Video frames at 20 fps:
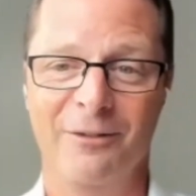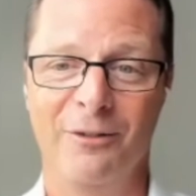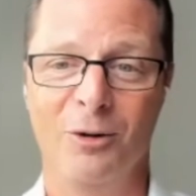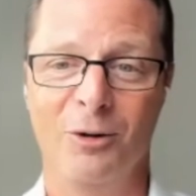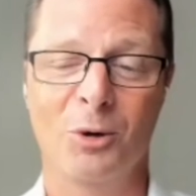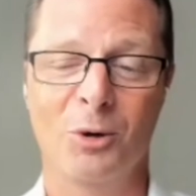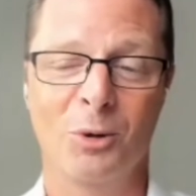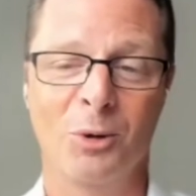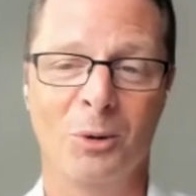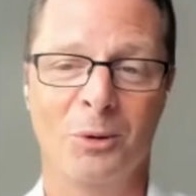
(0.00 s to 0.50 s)

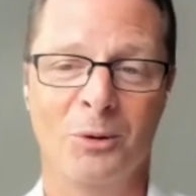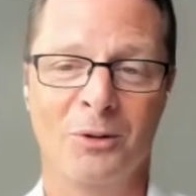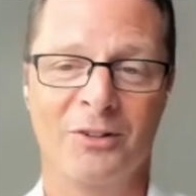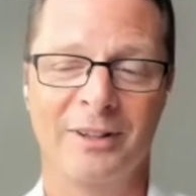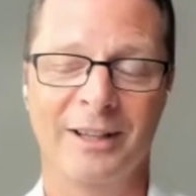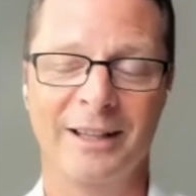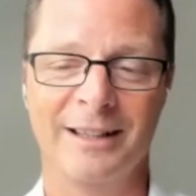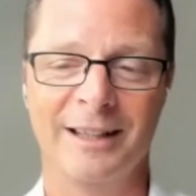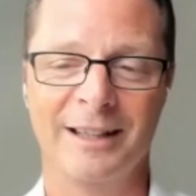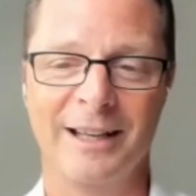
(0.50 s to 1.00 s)
for
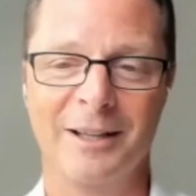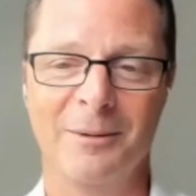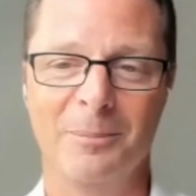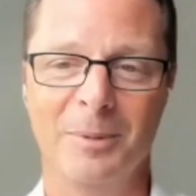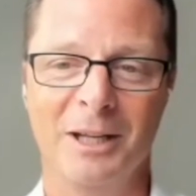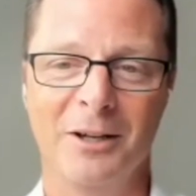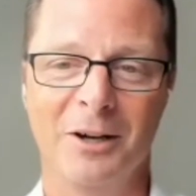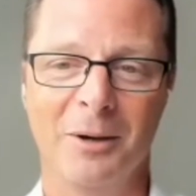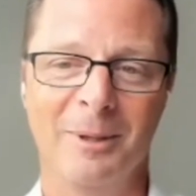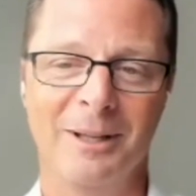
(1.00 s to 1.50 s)
growth
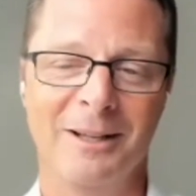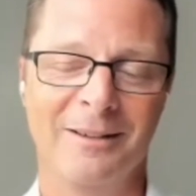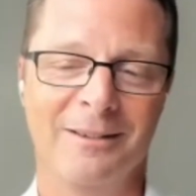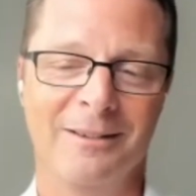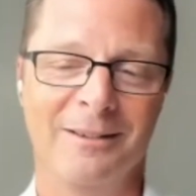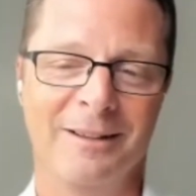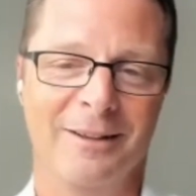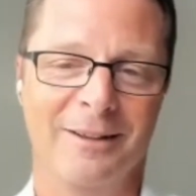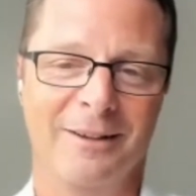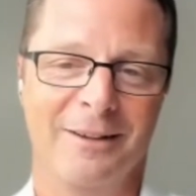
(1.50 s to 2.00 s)
and become
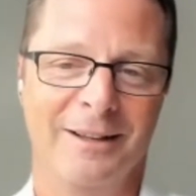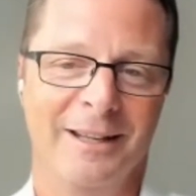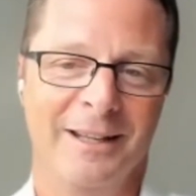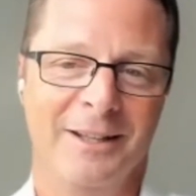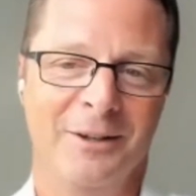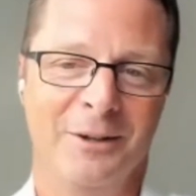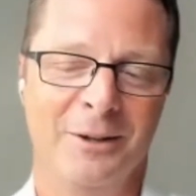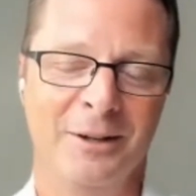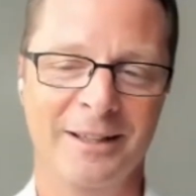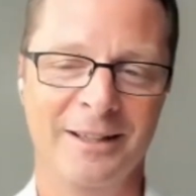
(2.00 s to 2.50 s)
a
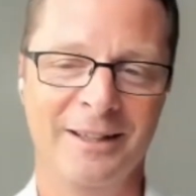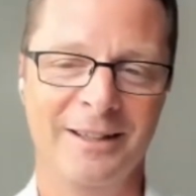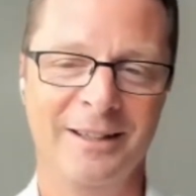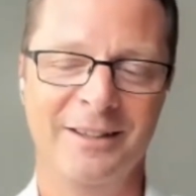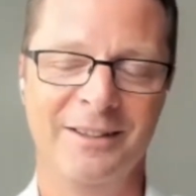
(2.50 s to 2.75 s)
leader in